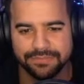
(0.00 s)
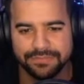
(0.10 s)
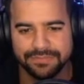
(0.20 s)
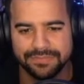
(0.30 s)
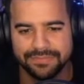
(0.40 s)

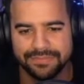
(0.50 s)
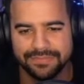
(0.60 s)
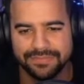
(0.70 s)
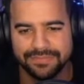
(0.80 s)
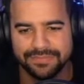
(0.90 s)

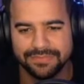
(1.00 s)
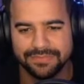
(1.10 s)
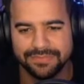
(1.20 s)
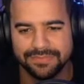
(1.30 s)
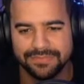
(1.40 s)

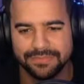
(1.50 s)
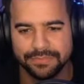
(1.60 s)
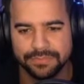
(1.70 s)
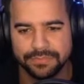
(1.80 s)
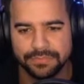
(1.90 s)

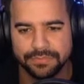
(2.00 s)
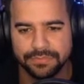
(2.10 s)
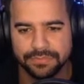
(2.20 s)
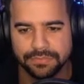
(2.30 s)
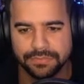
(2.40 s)

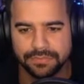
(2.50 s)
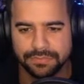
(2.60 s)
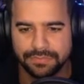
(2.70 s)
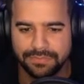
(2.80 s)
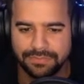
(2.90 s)

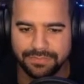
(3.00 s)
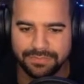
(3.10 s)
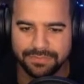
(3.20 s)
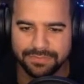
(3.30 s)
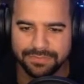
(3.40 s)

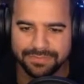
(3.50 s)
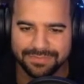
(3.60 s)
This person isn't speaking.